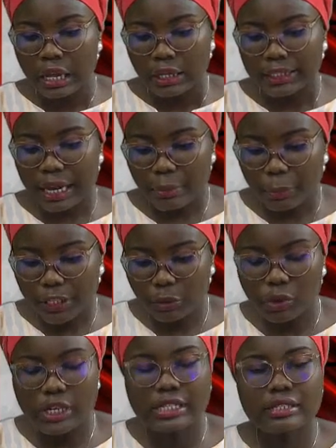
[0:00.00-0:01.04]
Tabit,
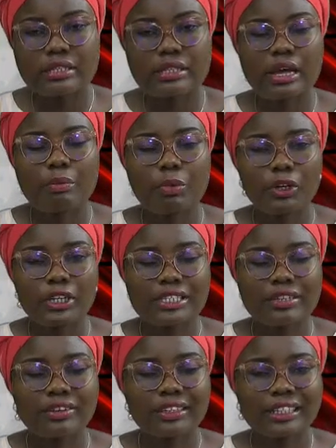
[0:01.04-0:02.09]
who is a
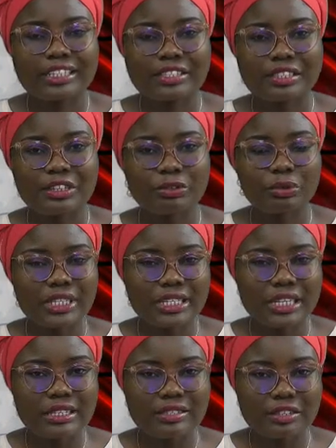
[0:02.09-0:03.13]
political analyst.
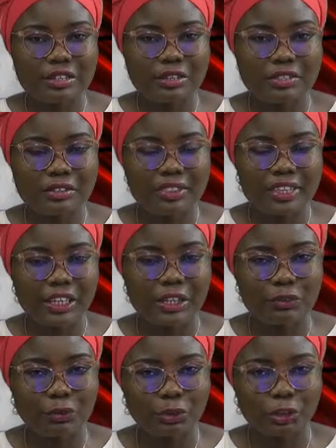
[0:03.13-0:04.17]
Greetings to you, sir. Thank you
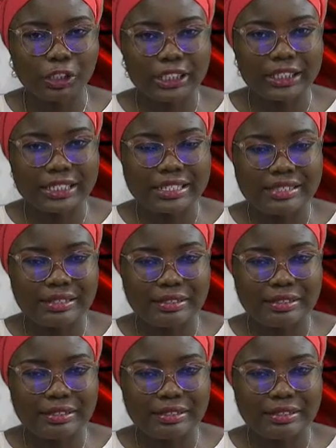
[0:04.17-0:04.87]
for joining us.